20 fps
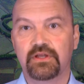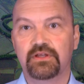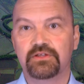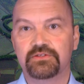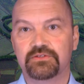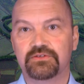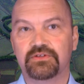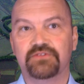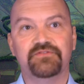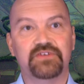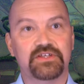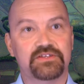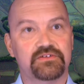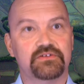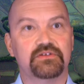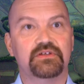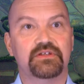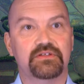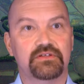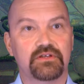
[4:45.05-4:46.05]
so it fits
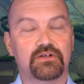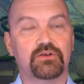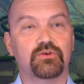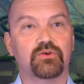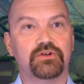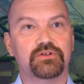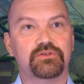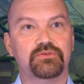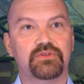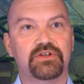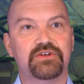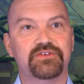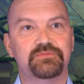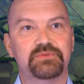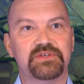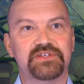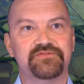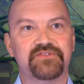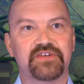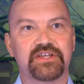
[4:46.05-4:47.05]
according to their
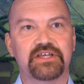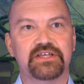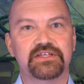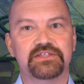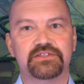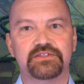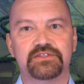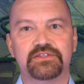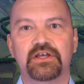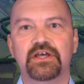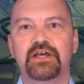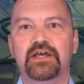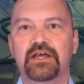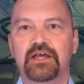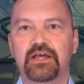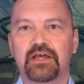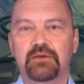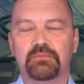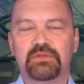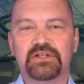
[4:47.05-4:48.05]
specifications.
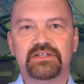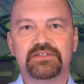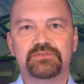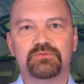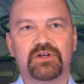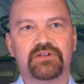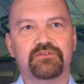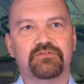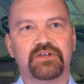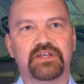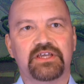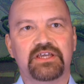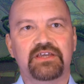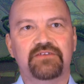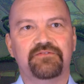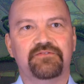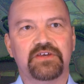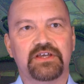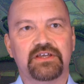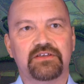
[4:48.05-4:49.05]
But that's one of the key
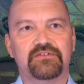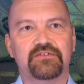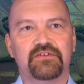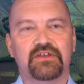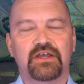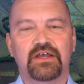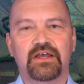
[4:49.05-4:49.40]
things.